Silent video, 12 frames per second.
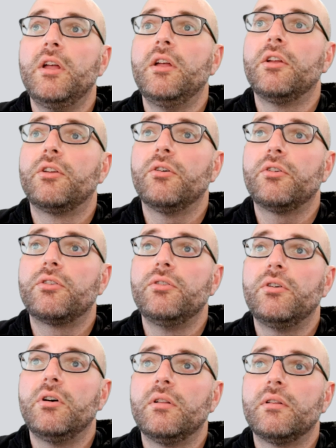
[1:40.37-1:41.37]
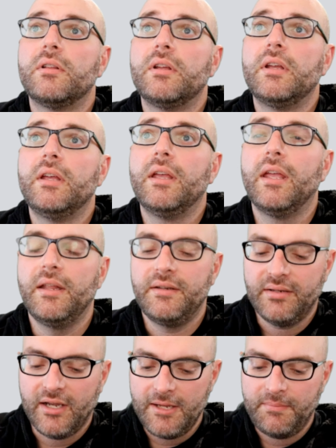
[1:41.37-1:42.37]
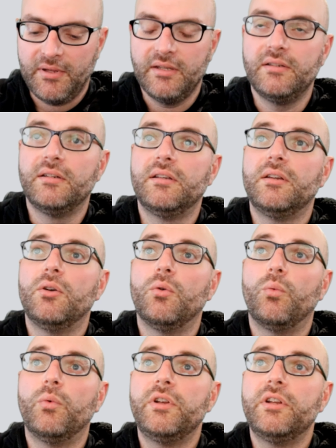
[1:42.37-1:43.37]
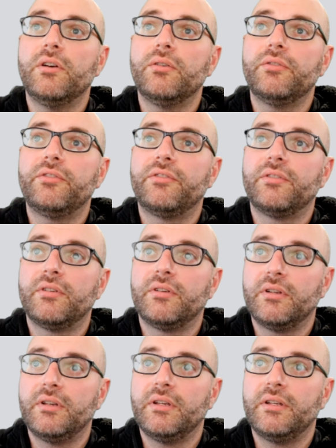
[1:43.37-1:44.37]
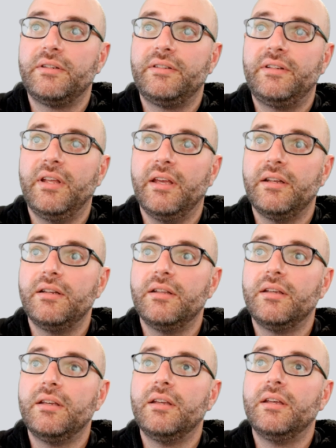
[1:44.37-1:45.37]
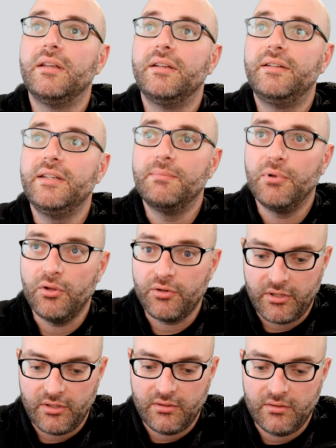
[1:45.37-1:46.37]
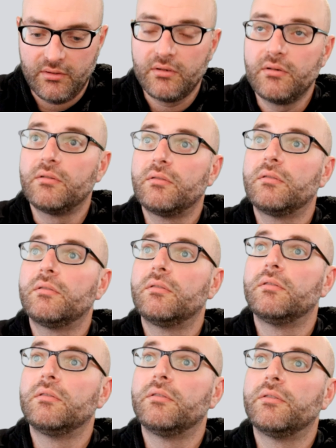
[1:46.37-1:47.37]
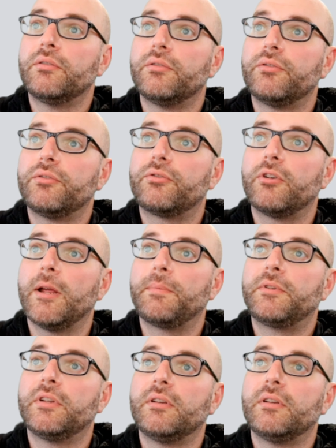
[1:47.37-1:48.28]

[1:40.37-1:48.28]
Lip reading: go to Google, and type in Windows 10 Debloater script.